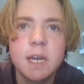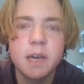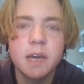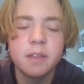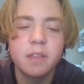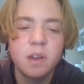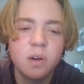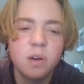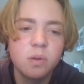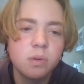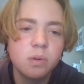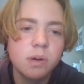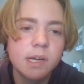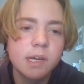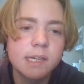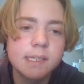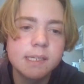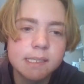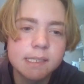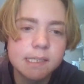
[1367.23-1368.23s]
and they're
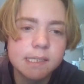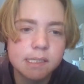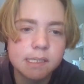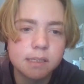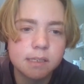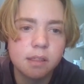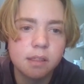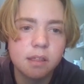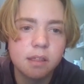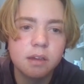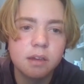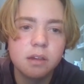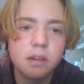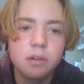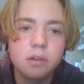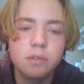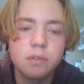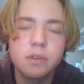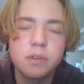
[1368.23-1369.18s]
always thinking of